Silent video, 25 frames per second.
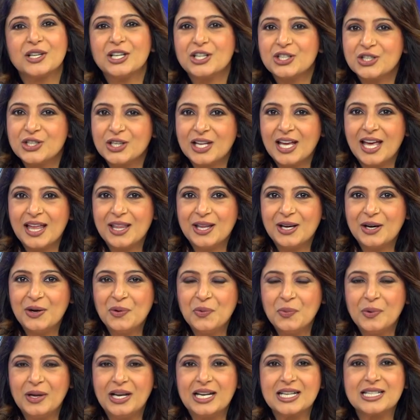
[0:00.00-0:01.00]
Together,
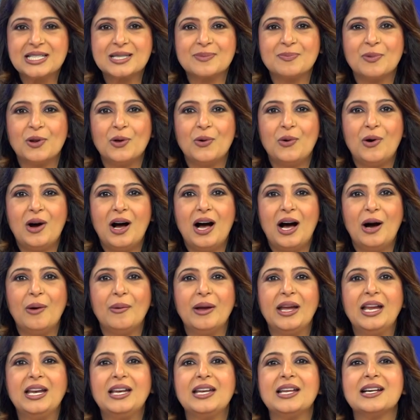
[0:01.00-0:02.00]
we'll explore how
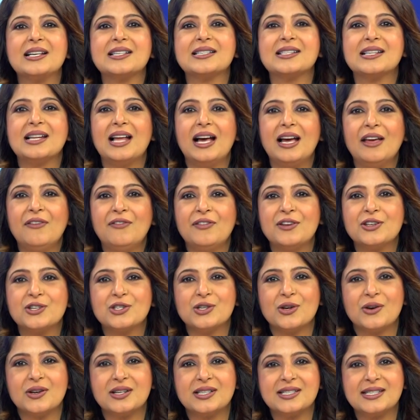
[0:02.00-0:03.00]
India's life
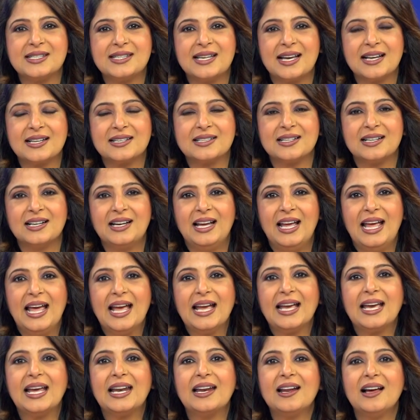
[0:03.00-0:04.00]
insurance sector
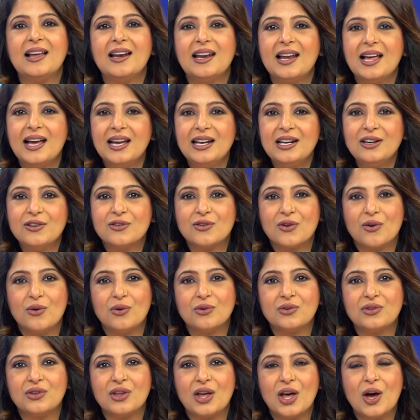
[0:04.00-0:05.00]
can align
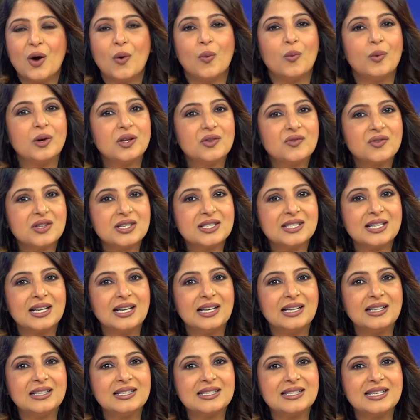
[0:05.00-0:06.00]
growth with
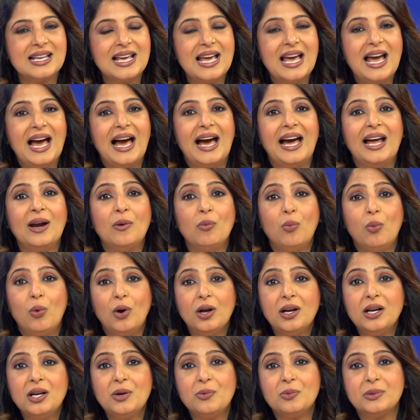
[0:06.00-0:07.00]
resilience and
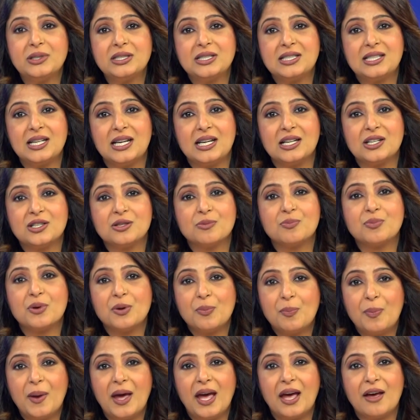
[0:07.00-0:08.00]
what it will take to
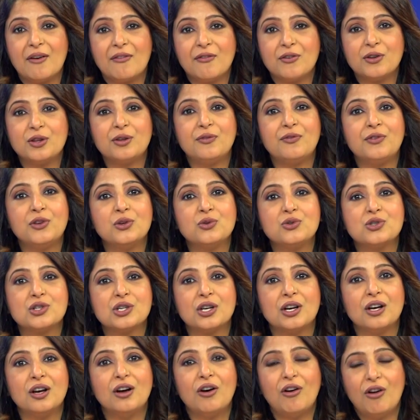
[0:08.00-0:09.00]
prepare for the
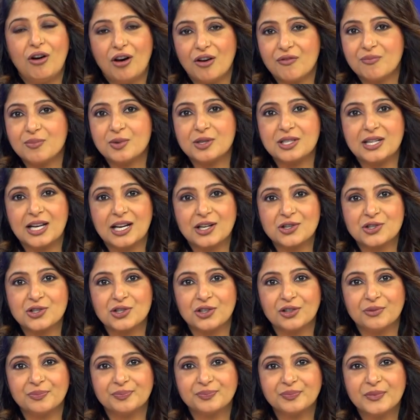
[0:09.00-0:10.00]
future of protection.